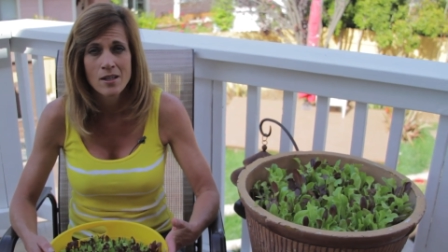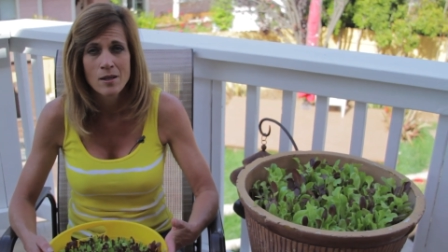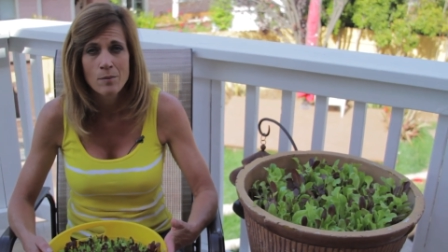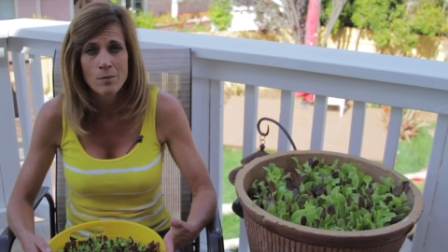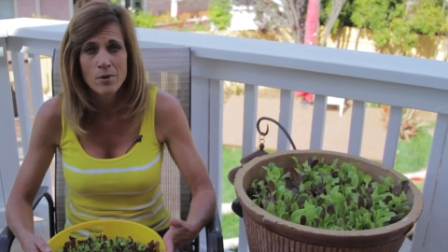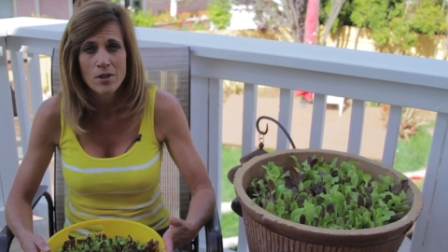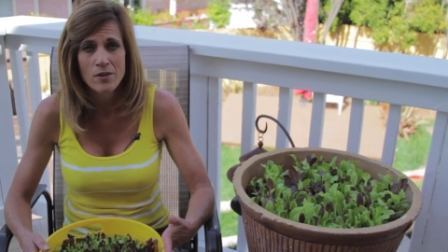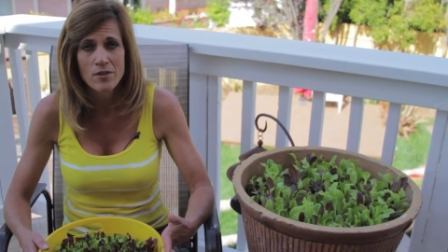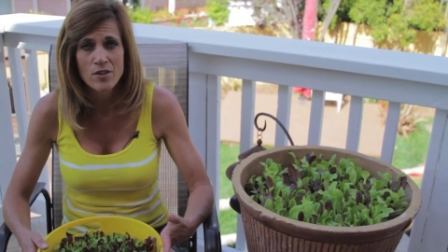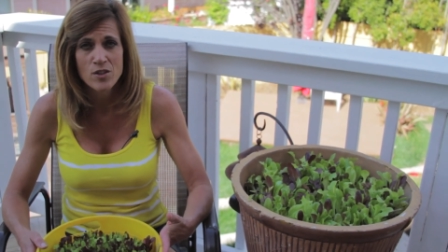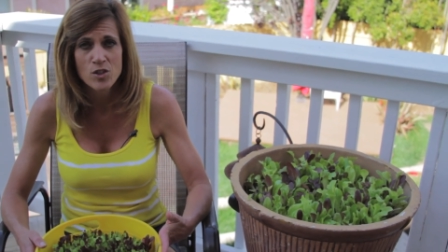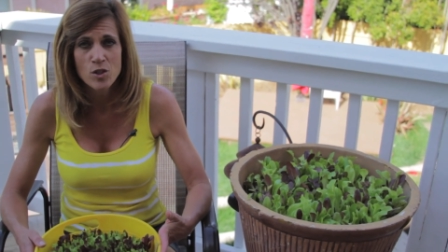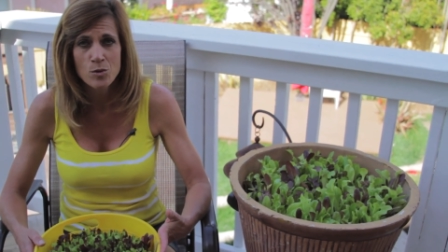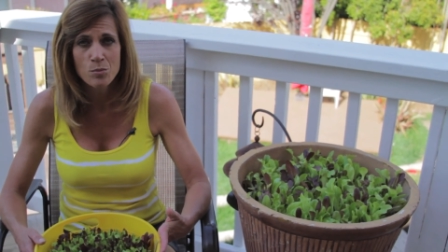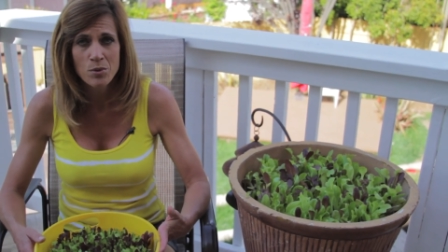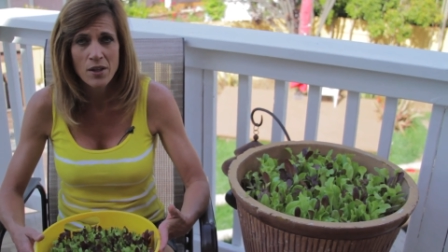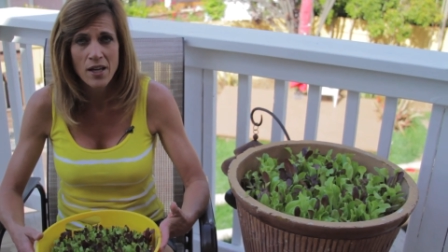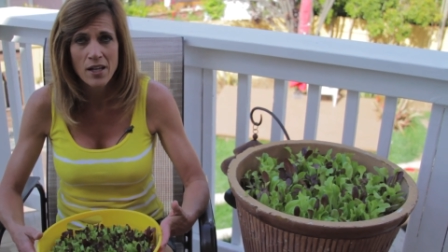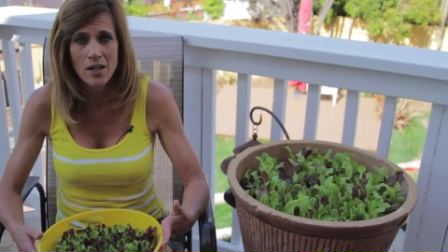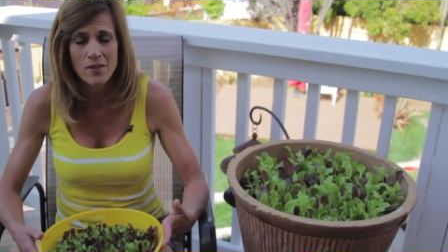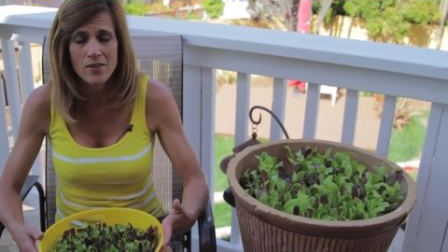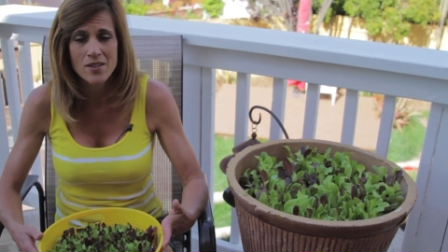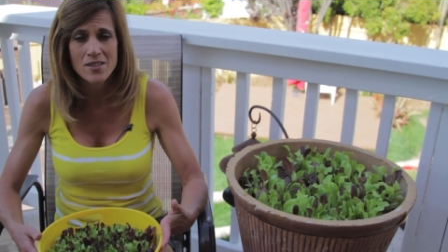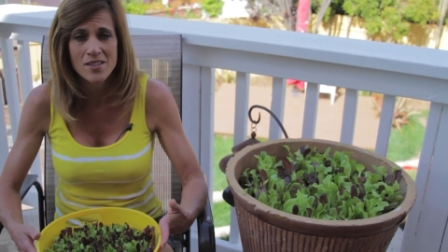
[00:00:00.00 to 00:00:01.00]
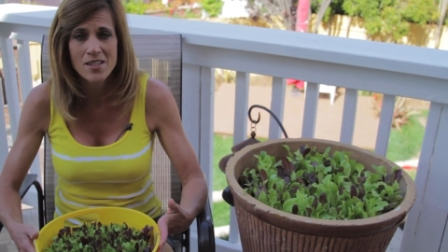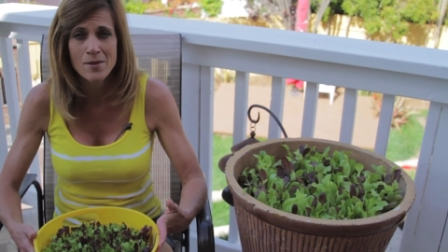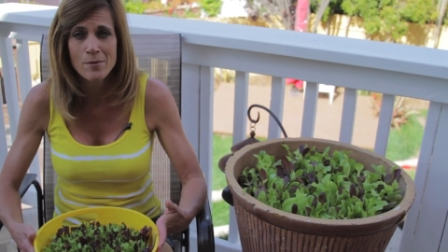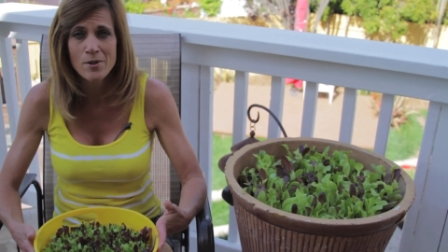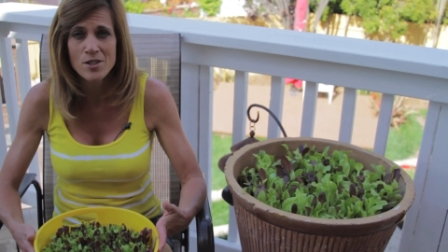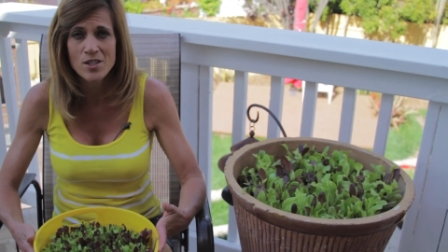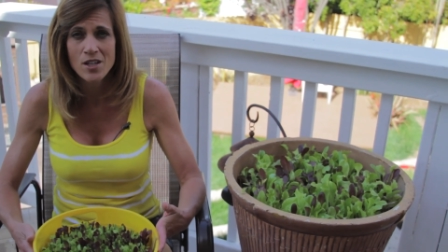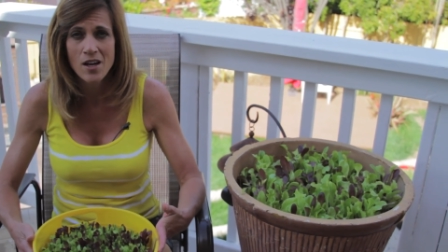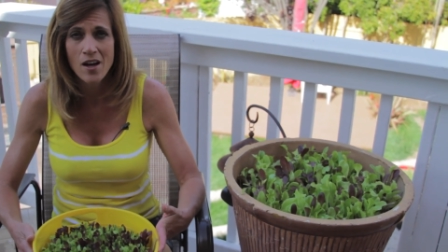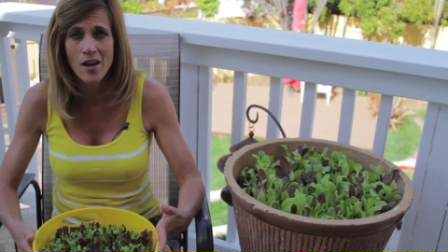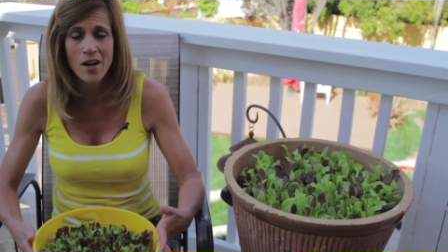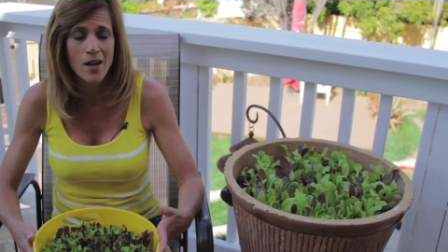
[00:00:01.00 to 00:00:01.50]
but if you do plant it in the
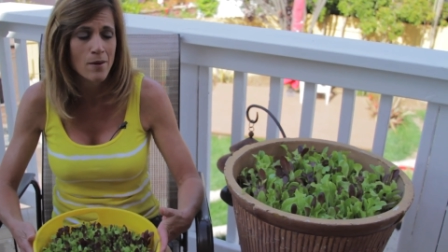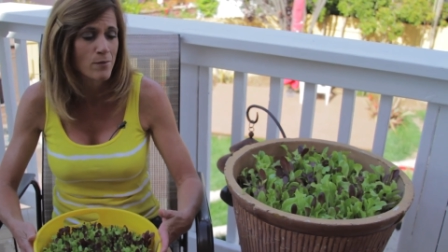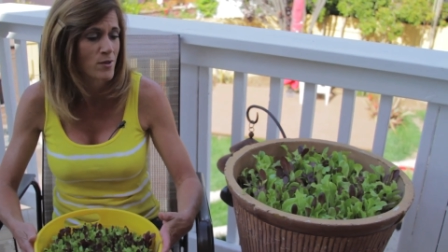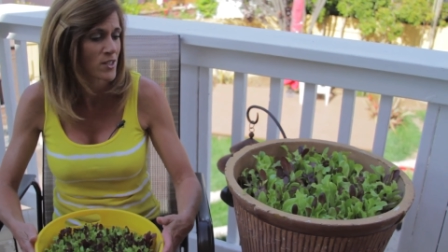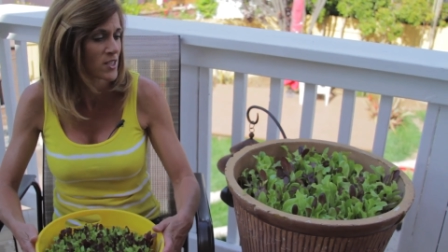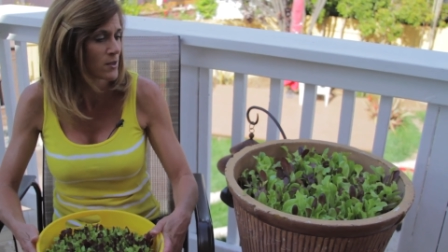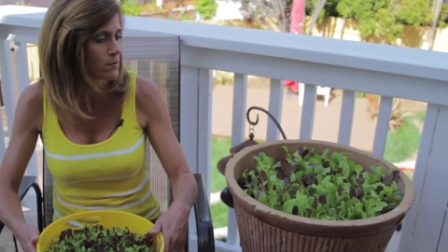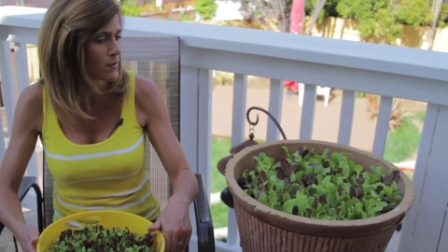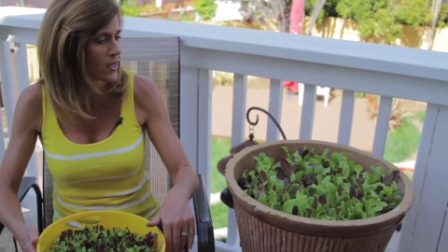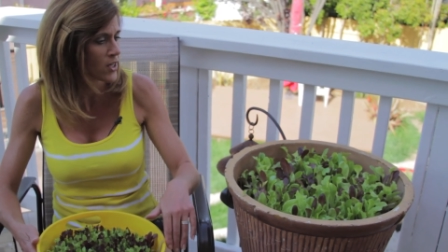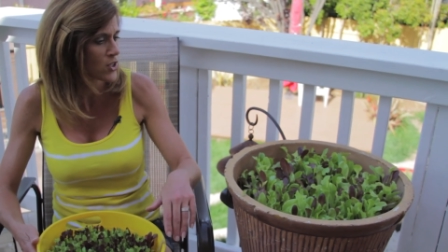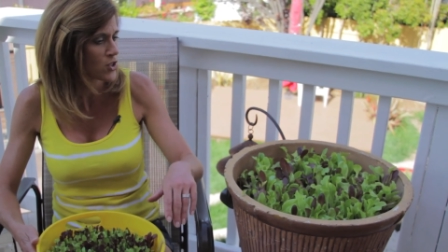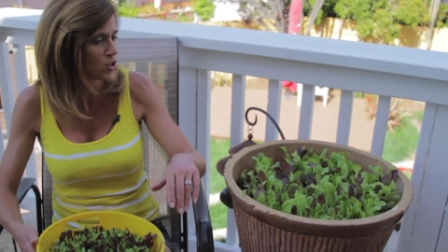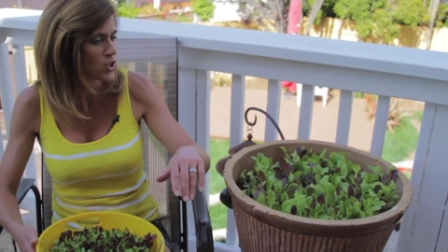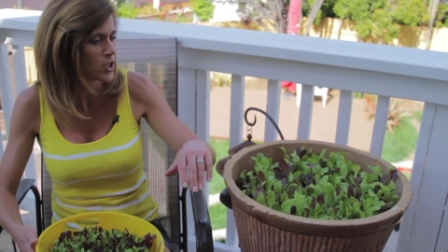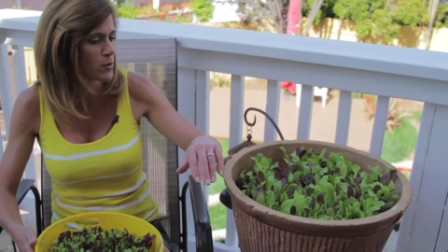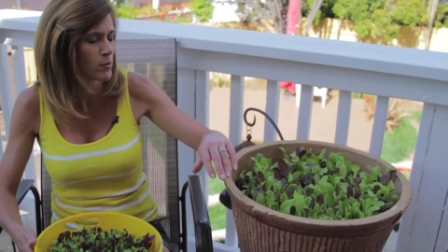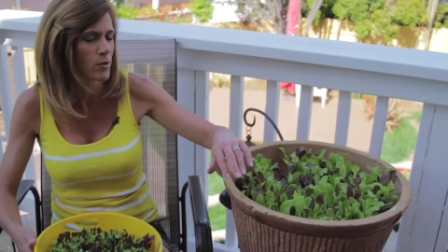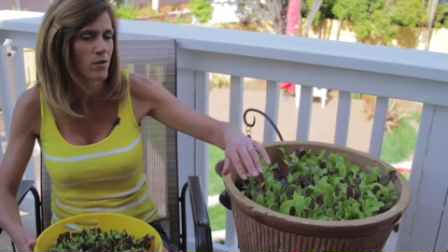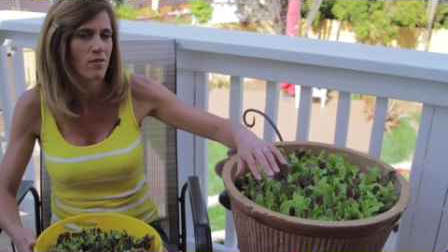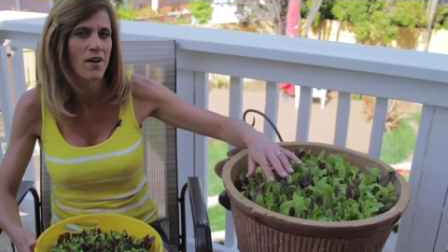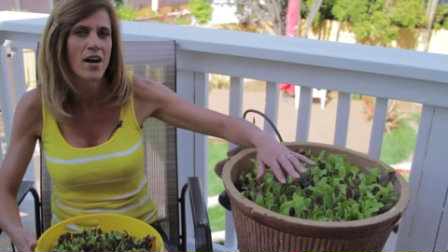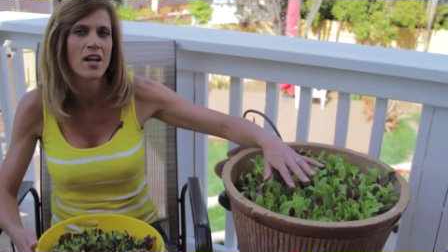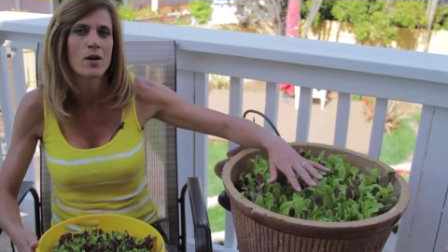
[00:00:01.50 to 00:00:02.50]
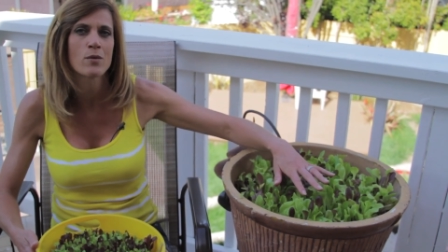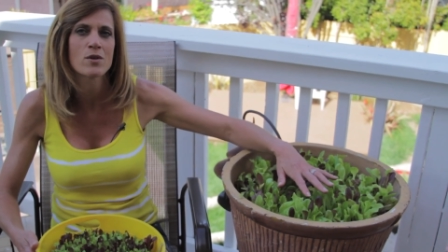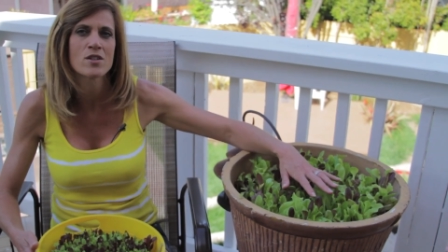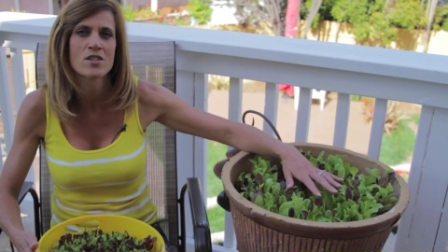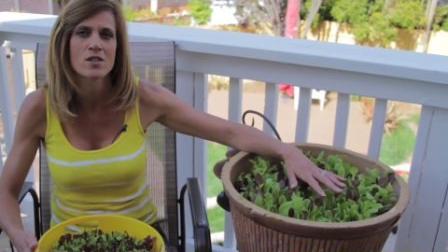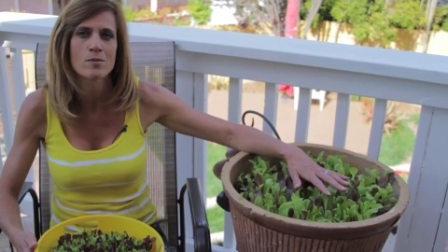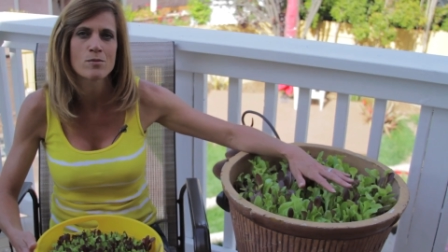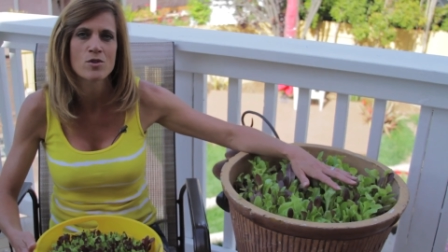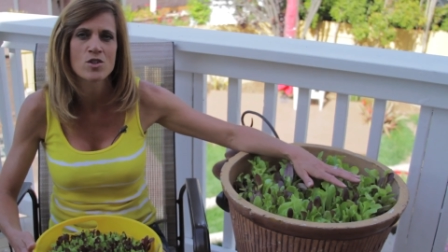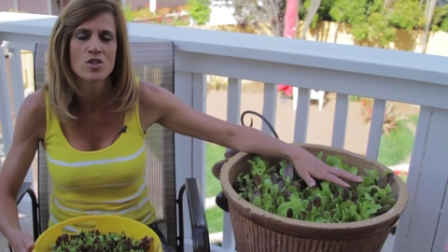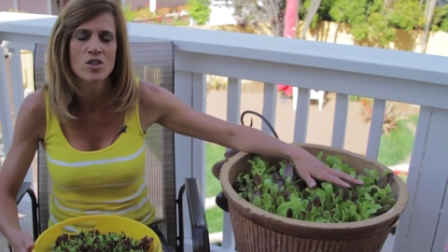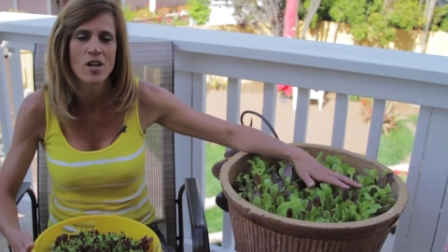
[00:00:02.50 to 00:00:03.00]
summertime, just make sure you provide it with
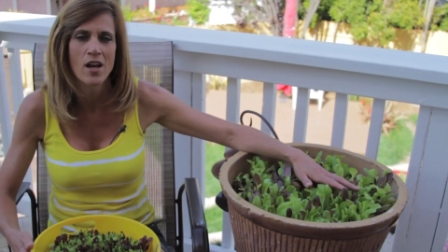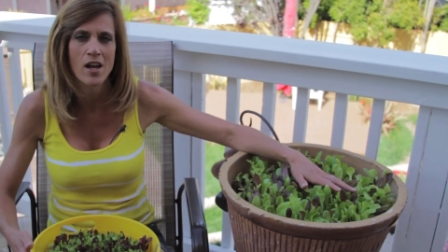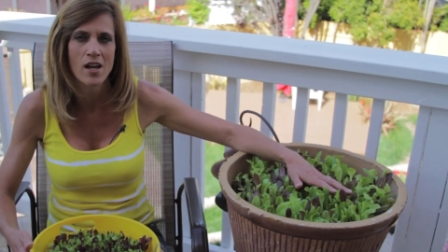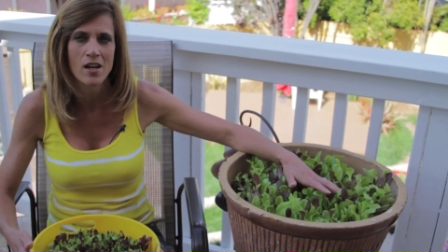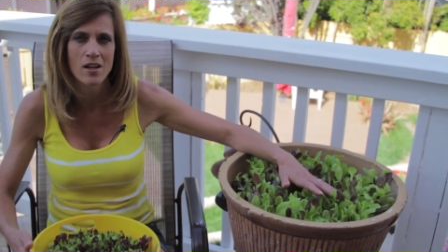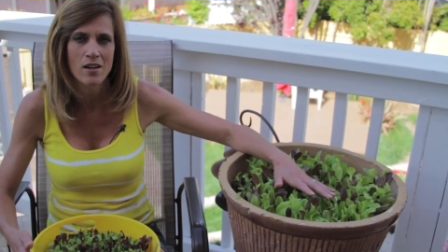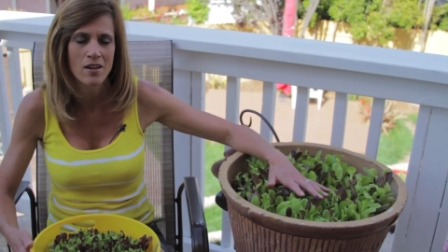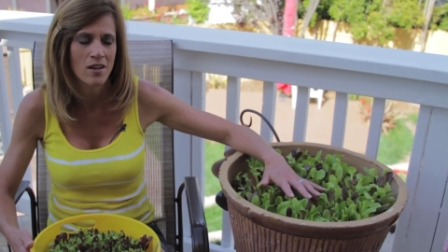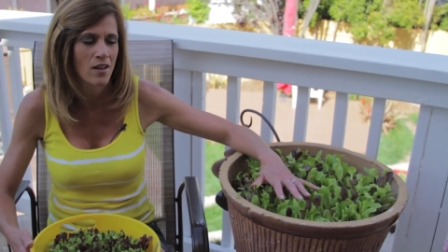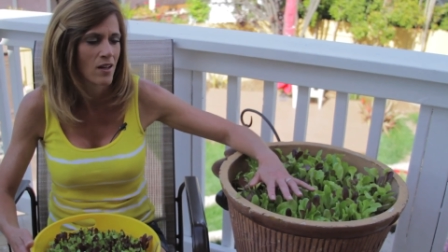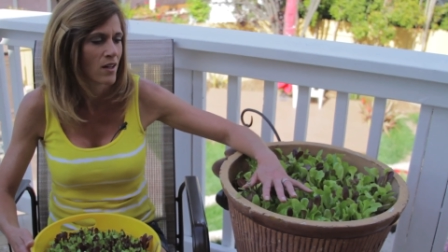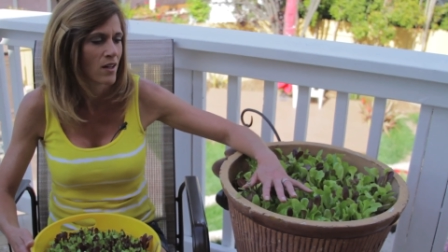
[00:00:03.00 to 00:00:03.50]
some shade.